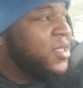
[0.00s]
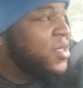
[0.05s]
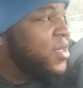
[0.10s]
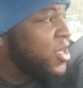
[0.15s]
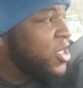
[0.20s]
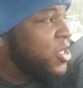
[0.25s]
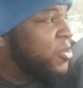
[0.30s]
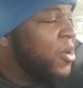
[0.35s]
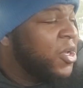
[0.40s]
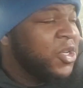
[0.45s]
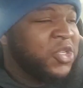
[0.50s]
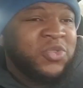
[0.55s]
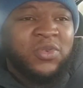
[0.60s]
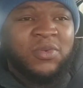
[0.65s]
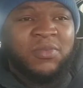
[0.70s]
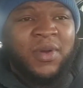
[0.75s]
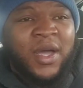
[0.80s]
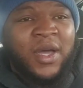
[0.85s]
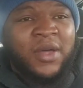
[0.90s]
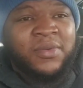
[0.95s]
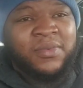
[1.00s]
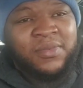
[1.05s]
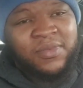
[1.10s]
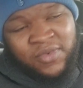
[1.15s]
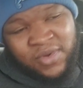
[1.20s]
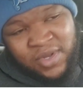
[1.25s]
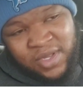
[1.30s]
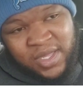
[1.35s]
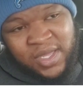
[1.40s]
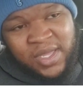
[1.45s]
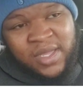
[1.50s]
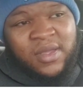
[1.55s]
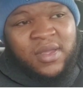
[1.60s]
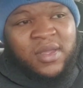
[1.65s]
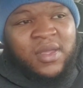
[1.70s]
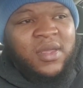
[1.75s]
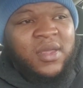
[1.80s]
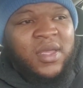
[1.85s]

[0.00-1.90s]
see nothing special about him, really.